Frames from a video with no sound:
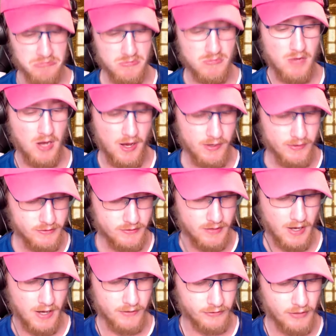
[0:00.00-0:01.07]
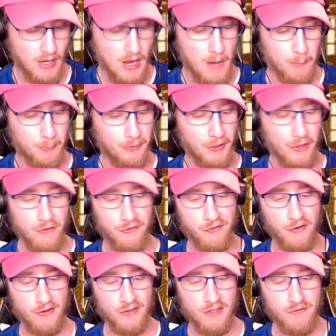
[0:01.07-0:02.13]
Nice, nice. Player-friendly